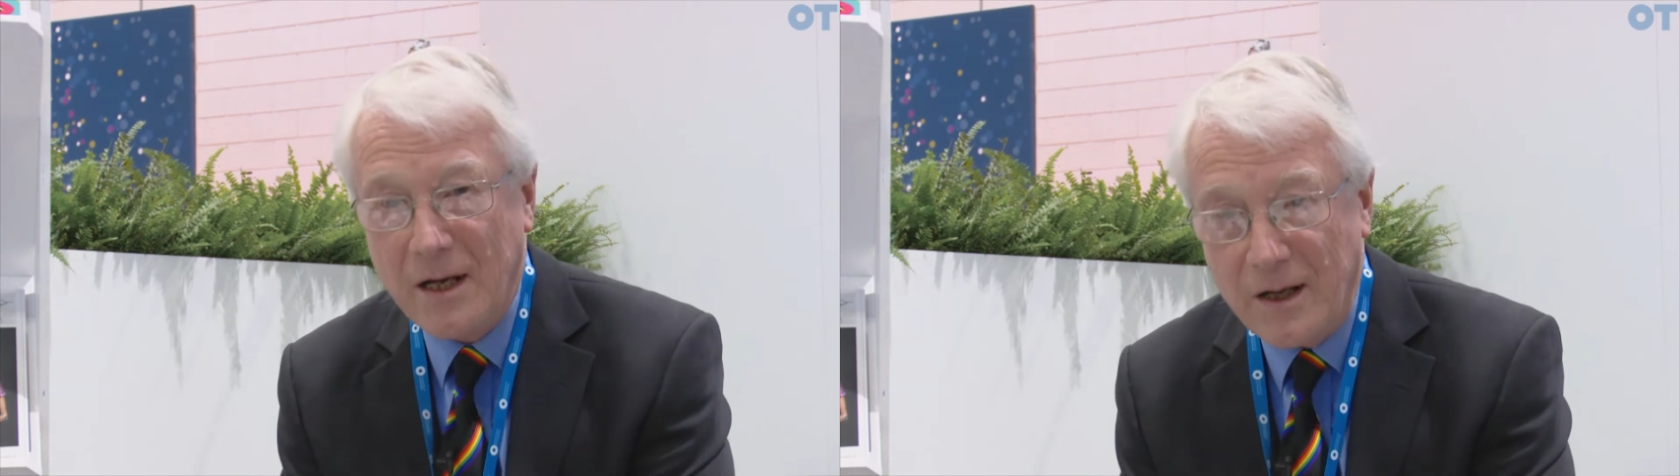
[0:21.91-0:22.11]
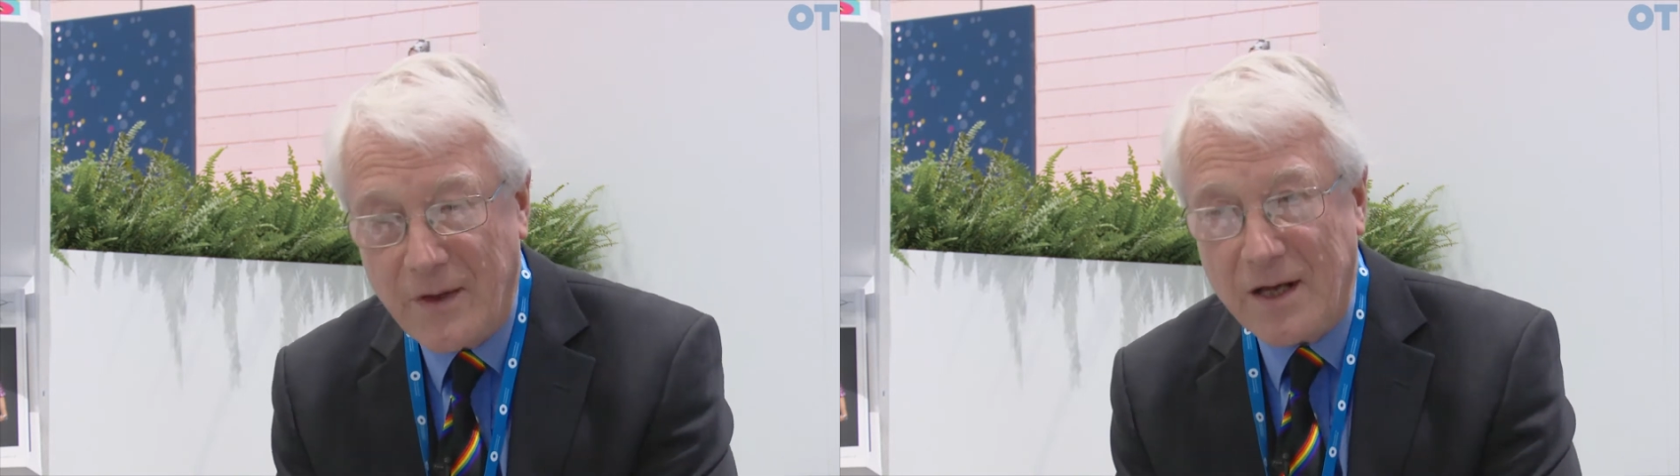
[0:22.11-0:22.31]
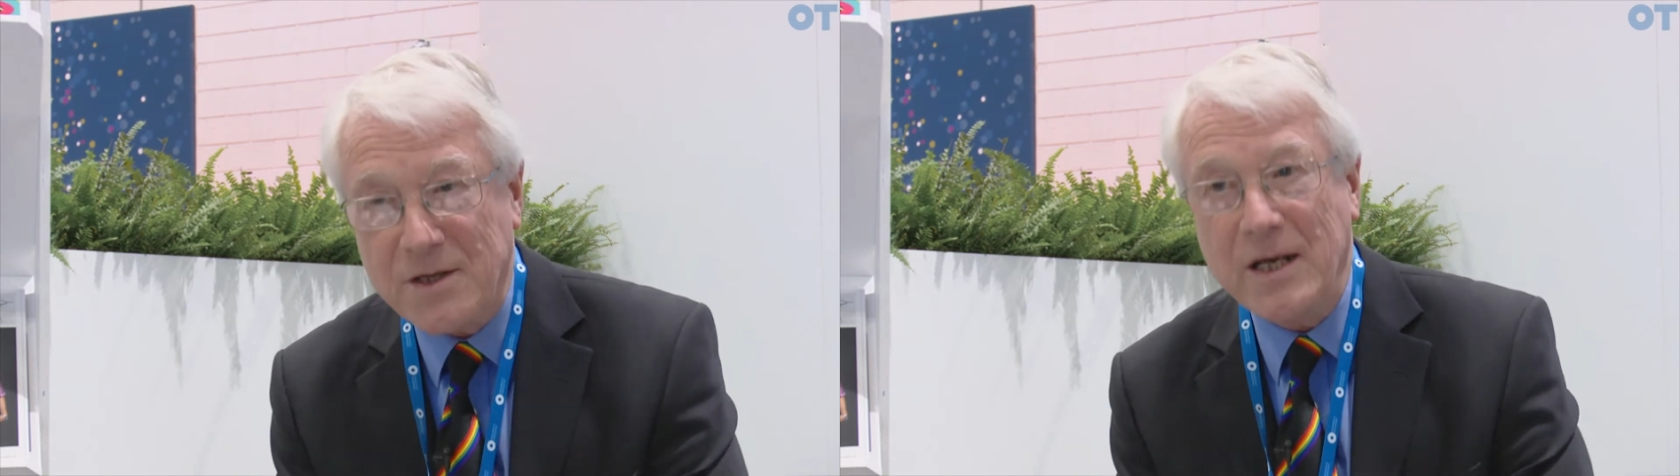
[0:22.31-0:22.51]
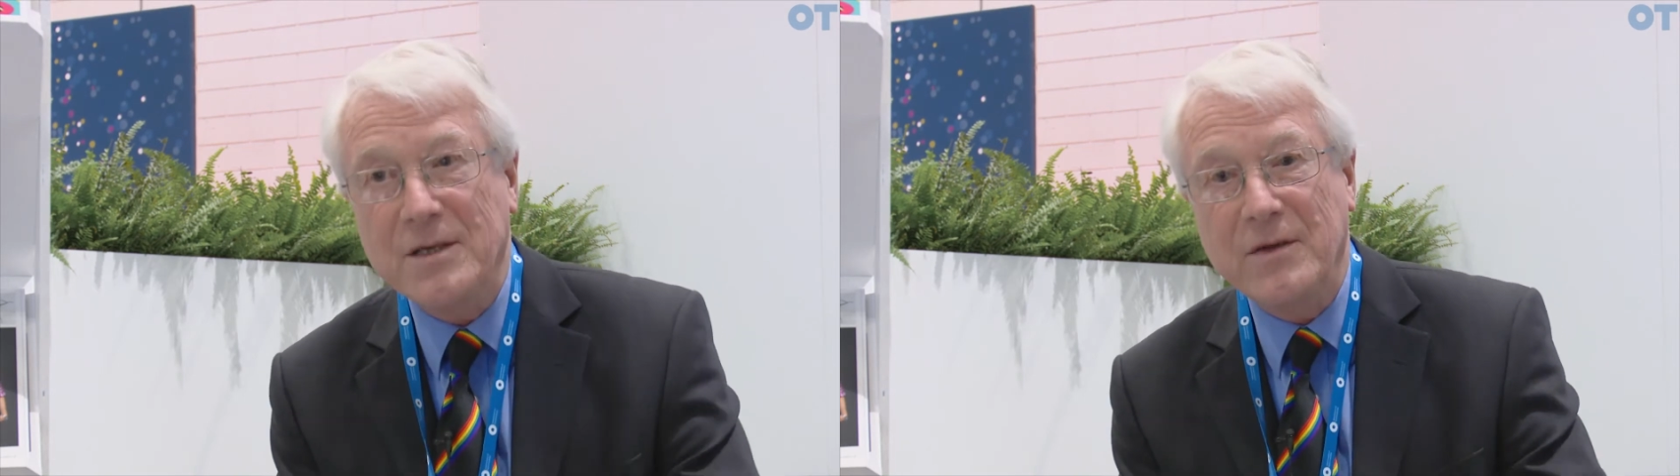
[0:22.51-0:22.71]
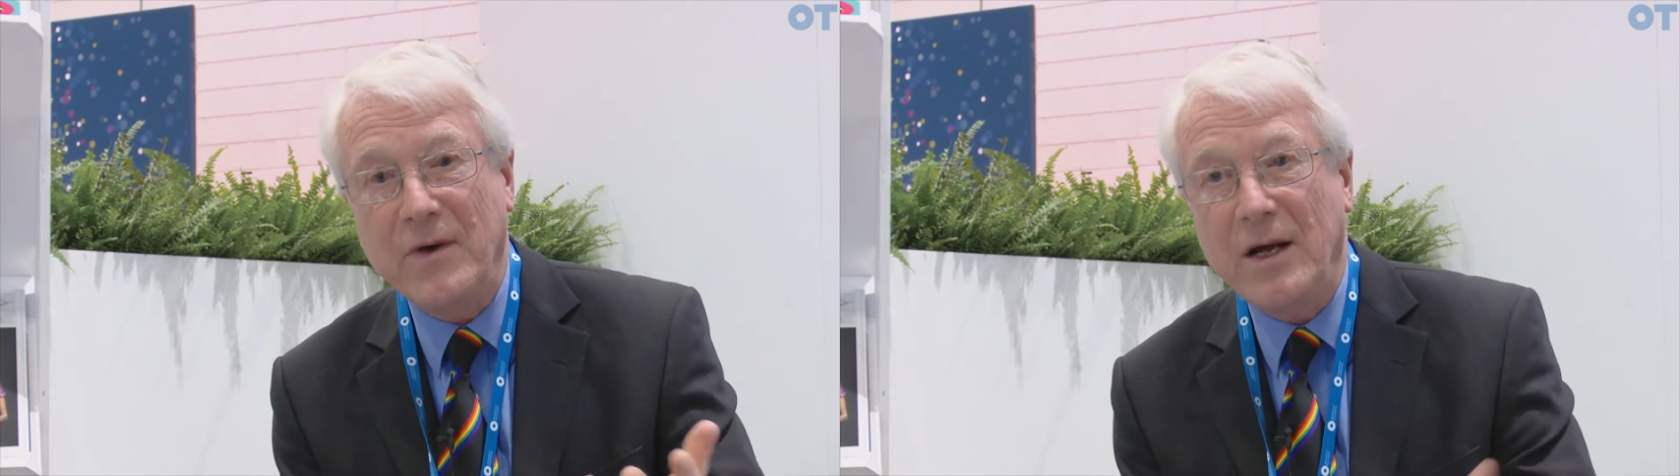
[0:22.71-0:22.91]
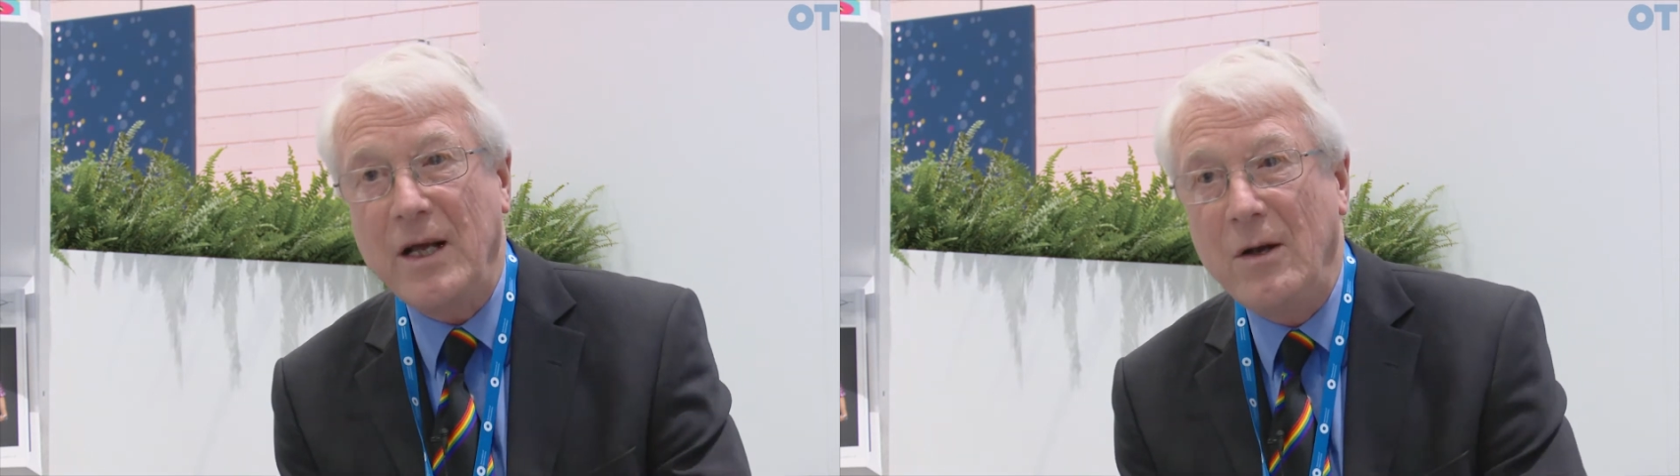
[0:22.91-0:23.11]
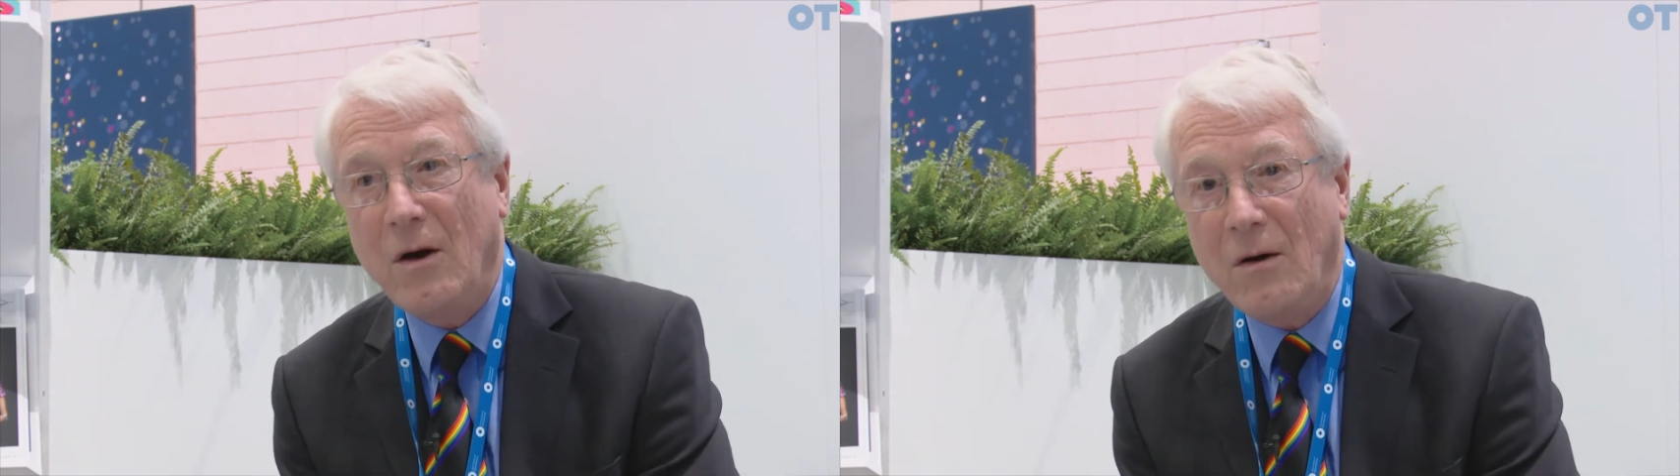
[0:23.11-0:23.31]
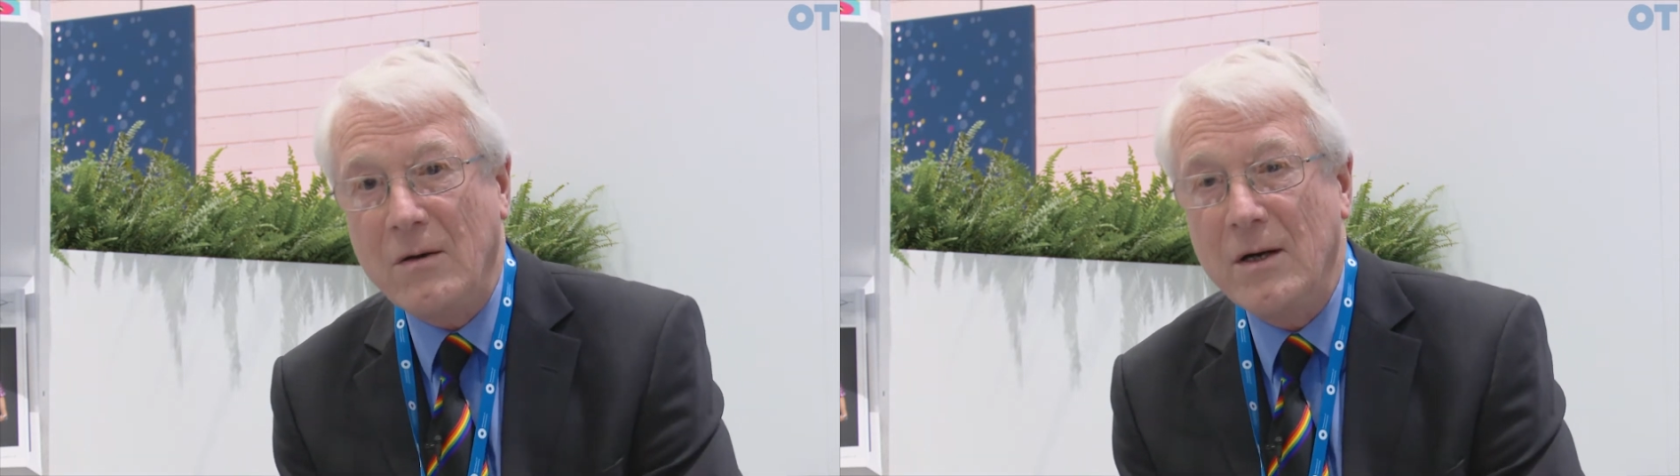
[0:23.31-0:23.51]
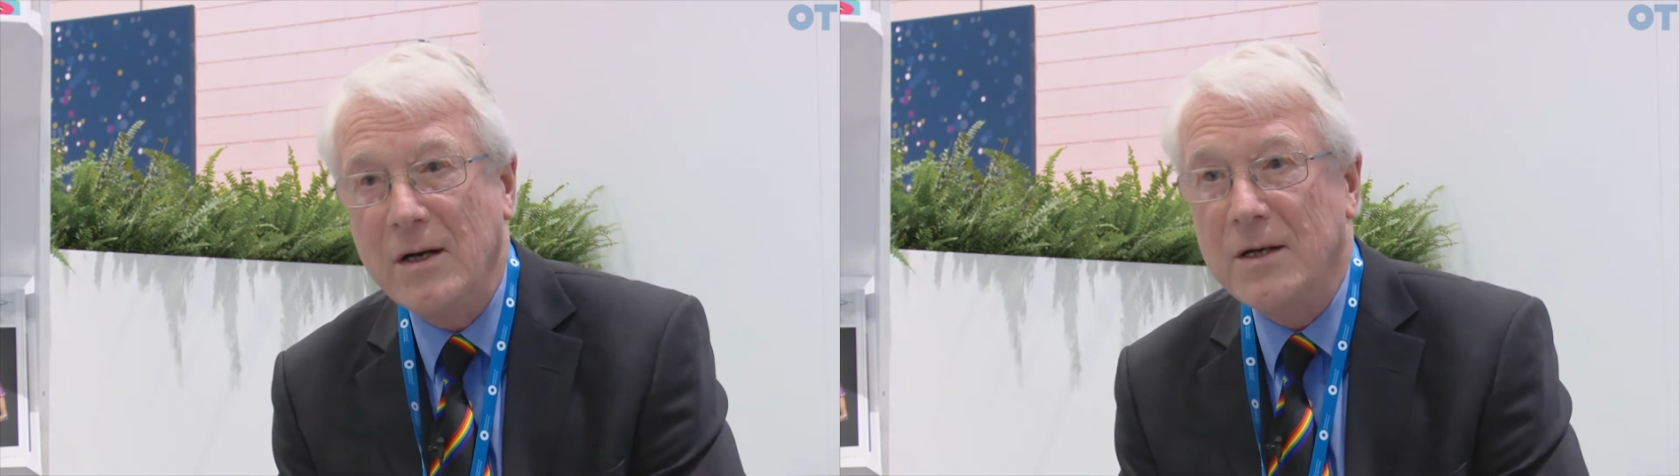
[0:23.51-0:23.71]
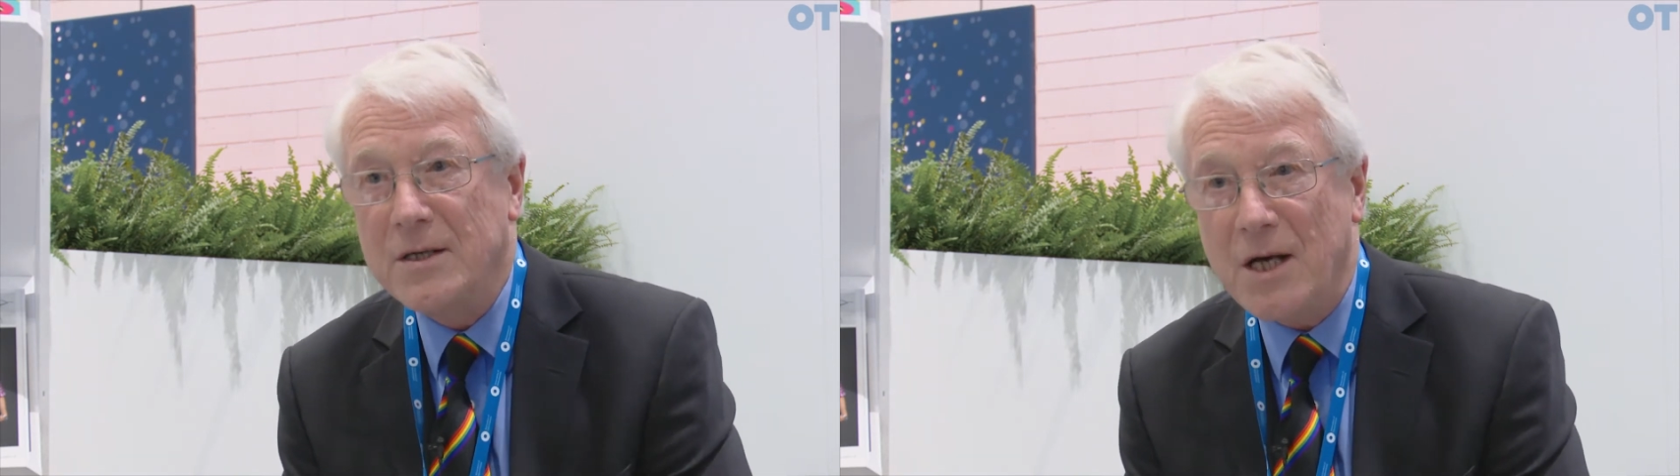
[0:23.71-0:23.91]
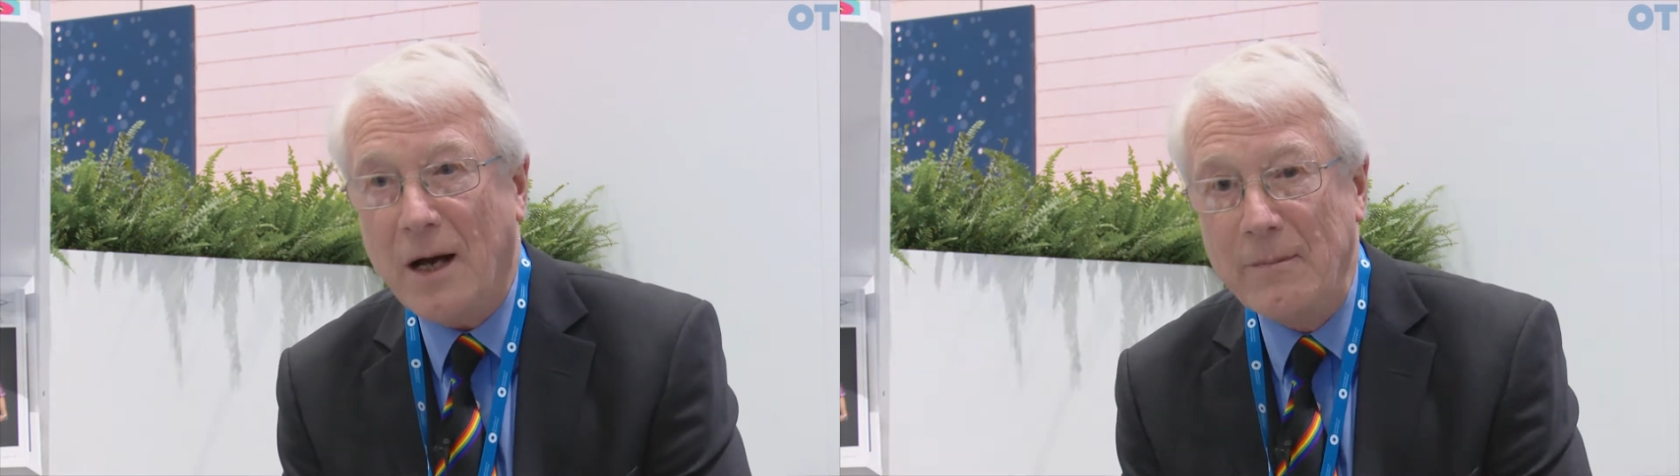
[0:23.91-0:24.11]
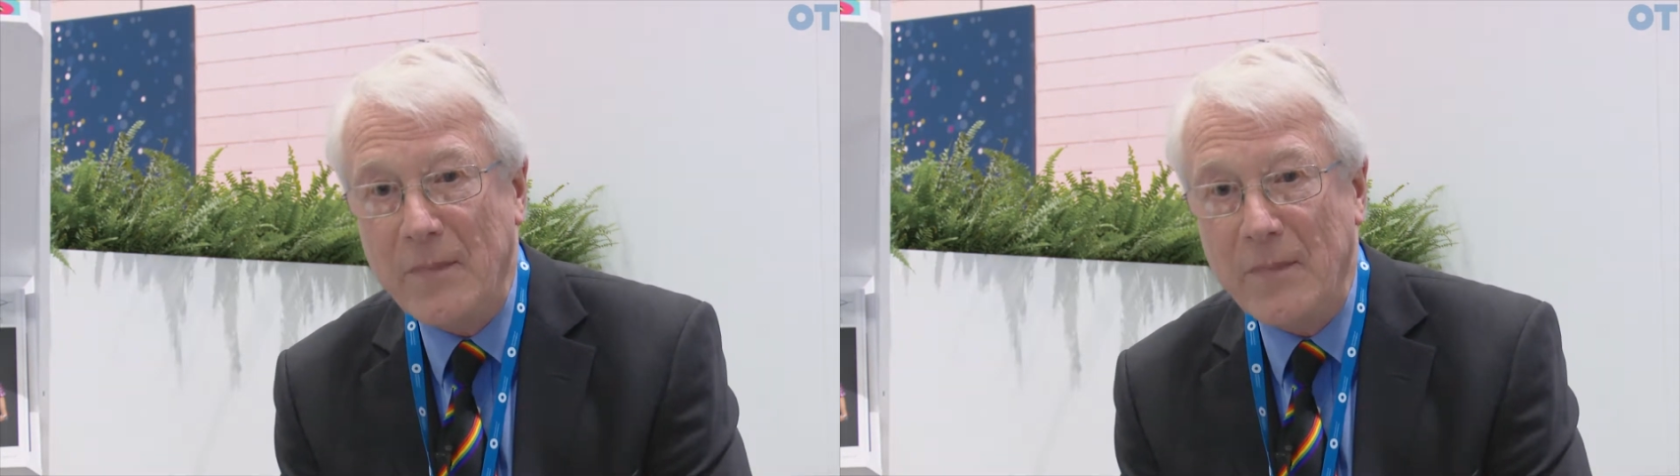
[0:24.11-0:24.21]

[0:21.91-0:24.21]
and that takes a very long time.